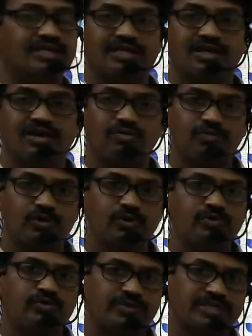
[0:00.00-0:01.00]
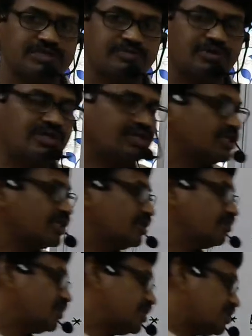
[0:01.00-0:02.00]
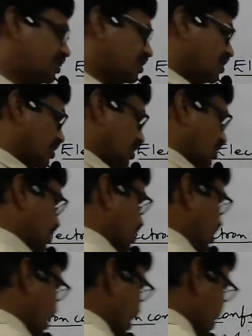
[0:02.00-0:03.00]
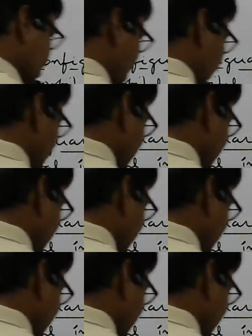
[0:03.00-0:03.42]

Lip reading: Aufbau principle. But the energy levels